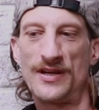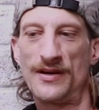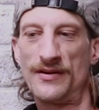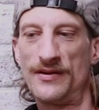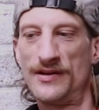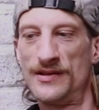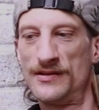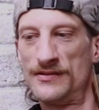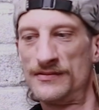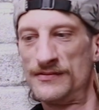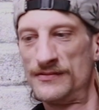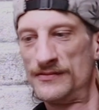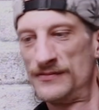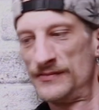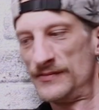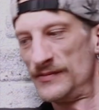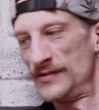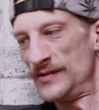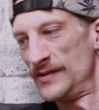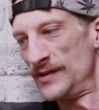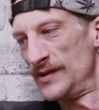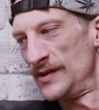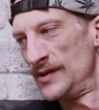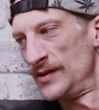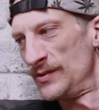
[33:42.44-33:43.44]
going
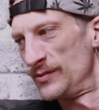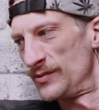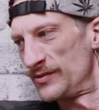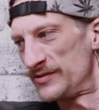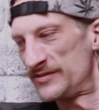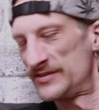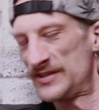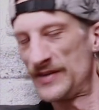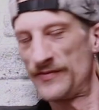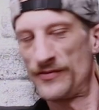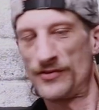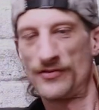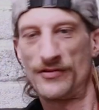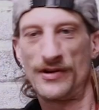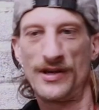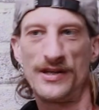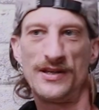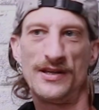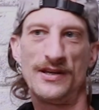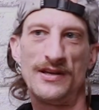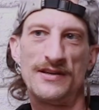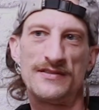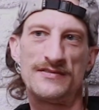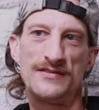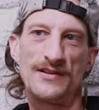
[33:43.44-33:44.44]
well, seven or eight
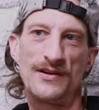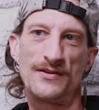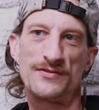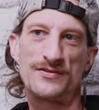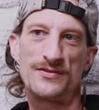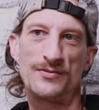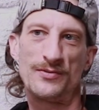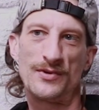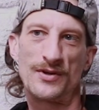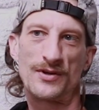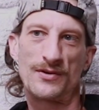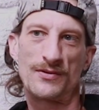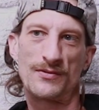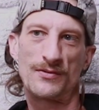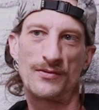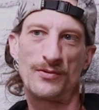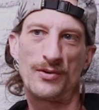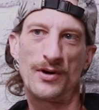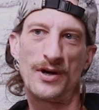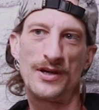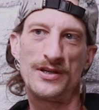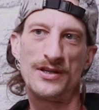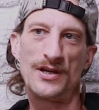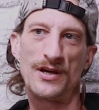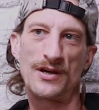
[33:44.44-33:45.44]
years now, so we're
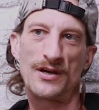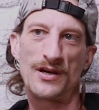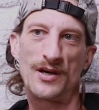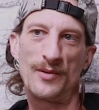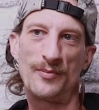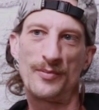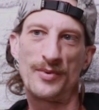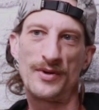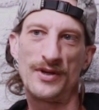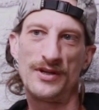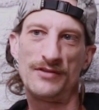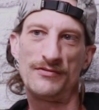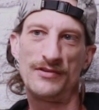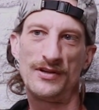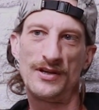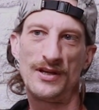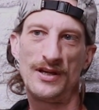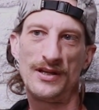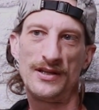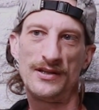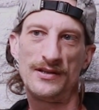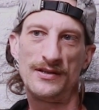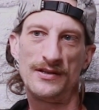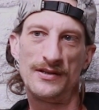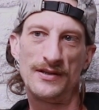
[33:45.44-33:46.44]
quite a young company
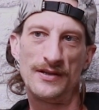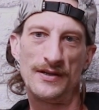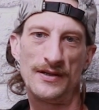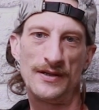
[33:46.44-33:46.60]
really.